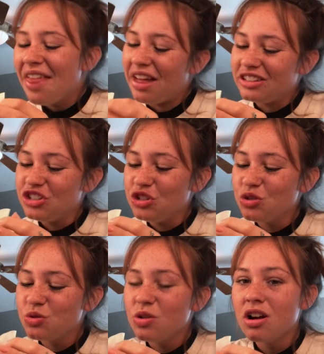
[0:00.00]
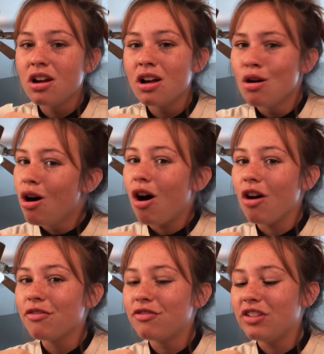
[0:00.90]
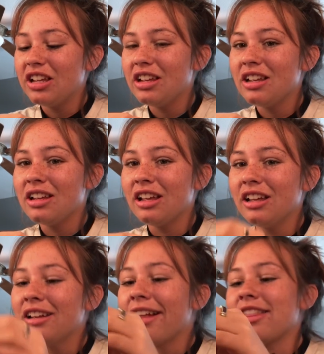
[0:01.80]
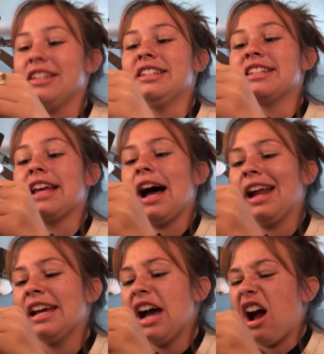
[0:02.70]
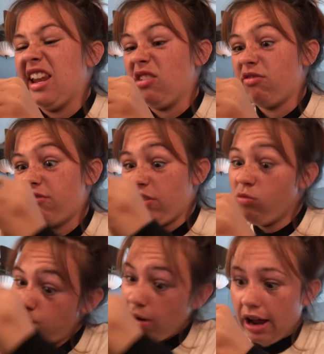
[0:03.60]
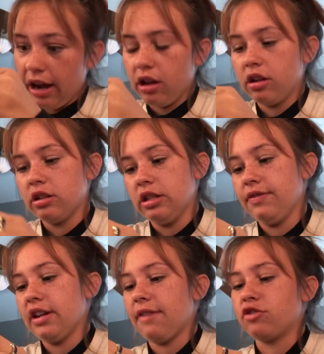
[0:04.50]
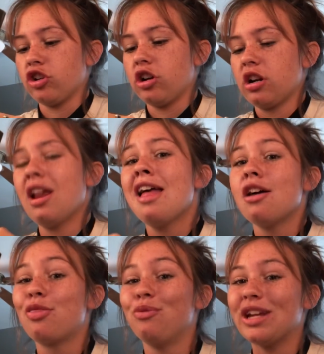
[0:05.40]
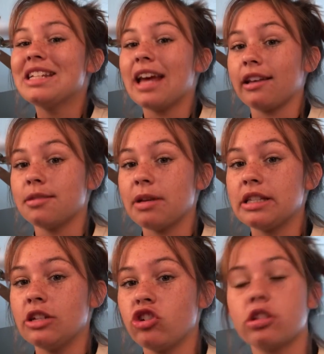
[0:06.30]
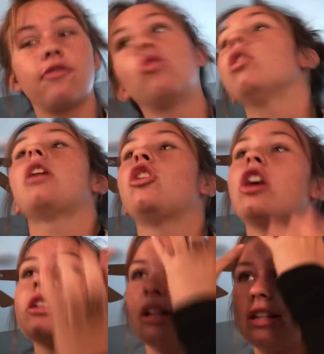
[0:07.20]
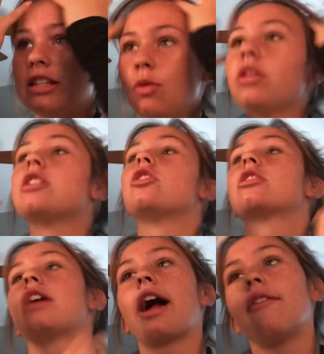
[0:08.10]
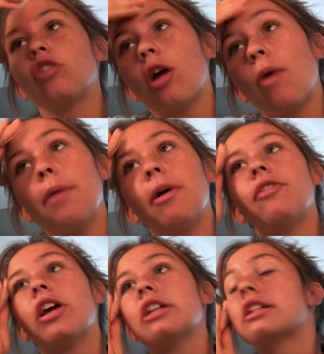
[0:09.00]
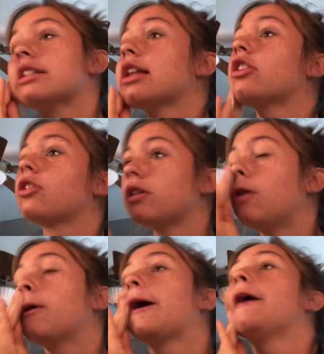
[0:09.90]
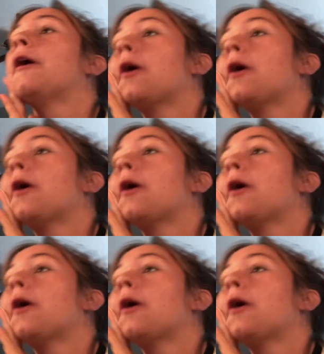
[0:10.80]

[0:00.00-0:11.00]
that you are feeling sad. I don't feel bad. And after three text messages, for You guys get to see what this looks like after I wipe my face because I literally don't care.